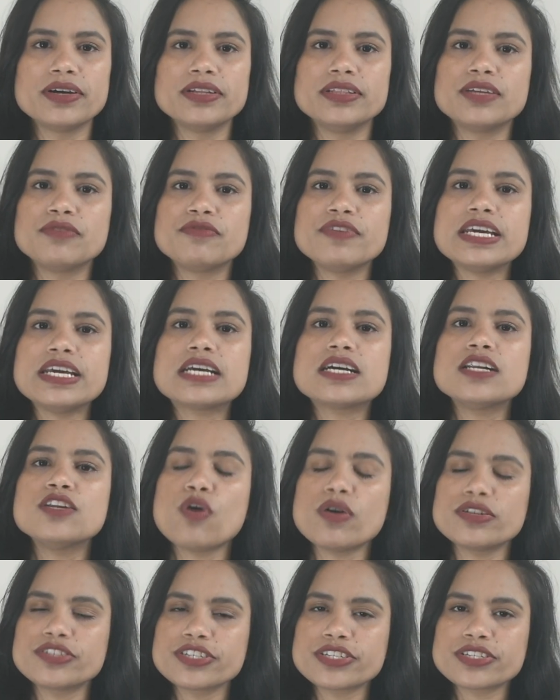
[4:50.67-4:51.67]
The vehicle
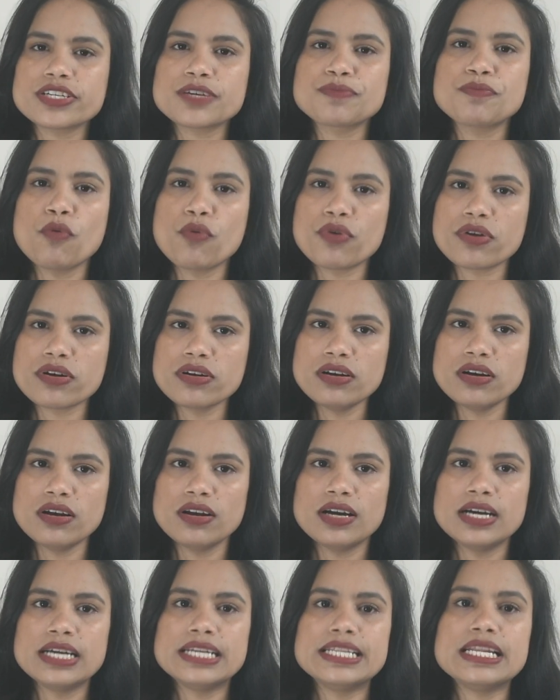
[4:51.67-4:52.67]
logistic portal,
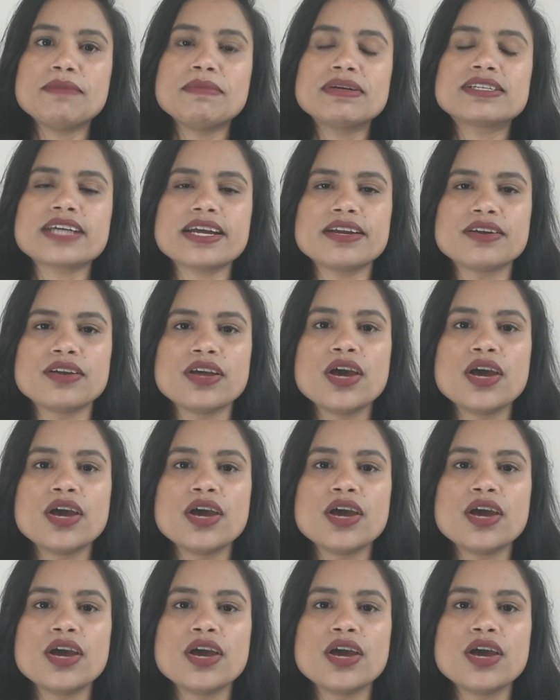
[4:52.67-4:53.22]
number 10.